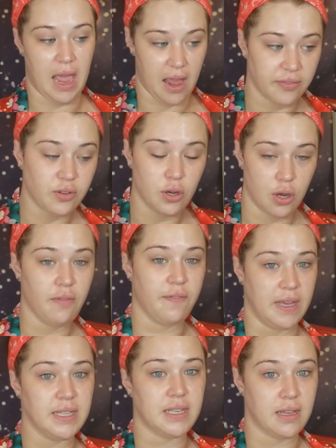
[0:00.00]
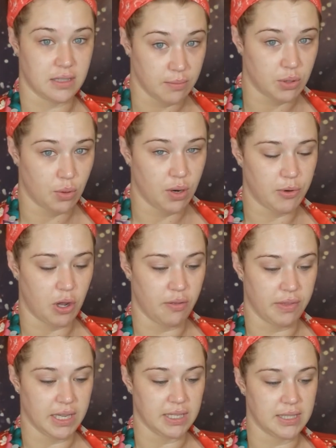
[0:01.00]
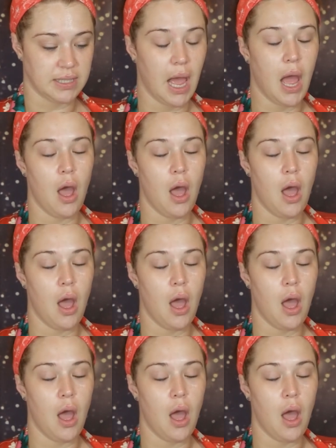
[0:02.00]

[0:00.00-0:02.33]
after your face has absorbed all this,